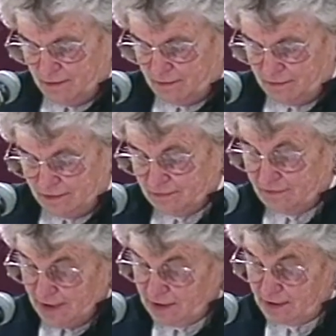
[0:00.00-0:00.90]

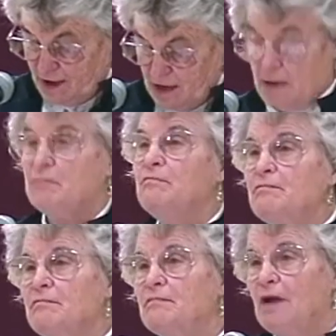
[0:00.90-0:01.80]
Since that time,
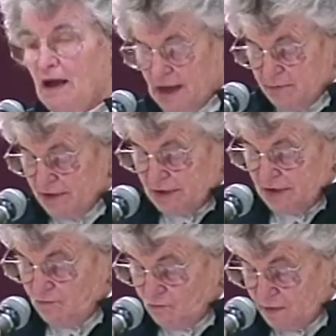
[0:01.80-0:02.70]
I believe